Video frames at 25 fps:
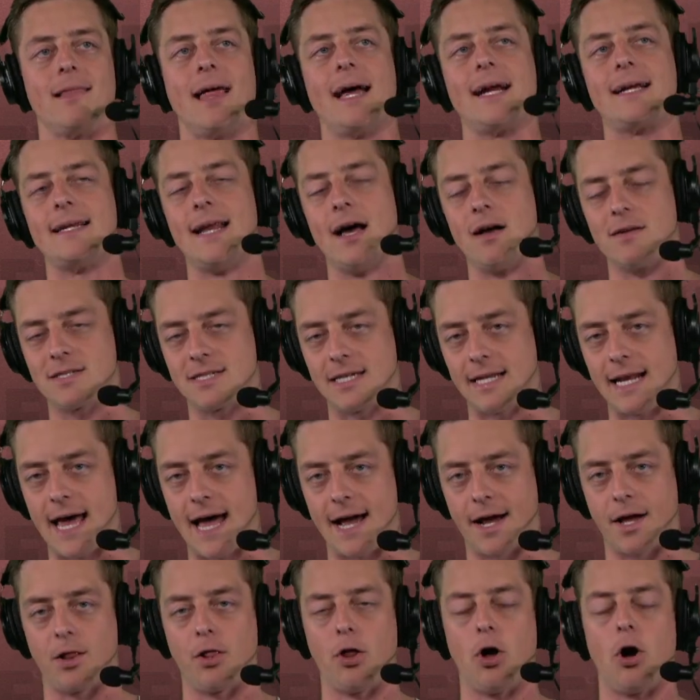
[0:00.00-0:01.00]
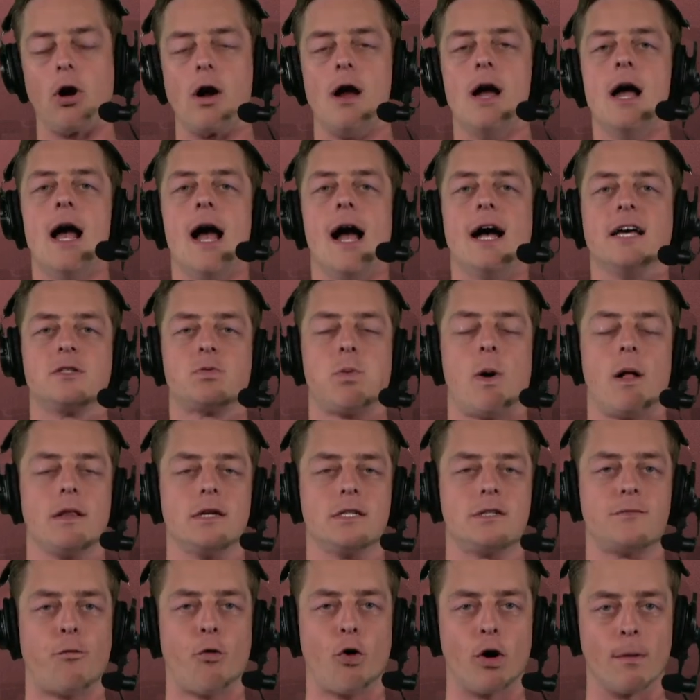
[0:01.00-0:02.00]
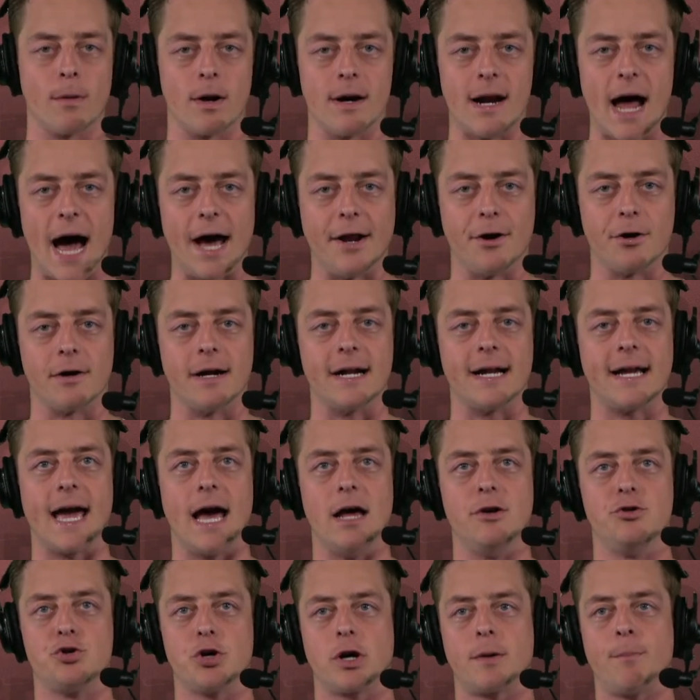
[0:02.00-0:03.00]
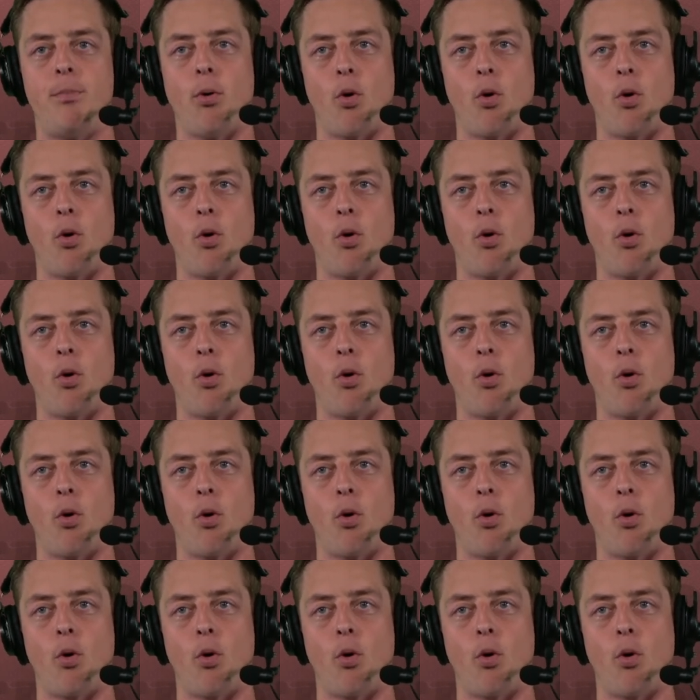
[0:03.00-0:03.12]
like Nelson Aguilar, as well as former Niner and Kendrick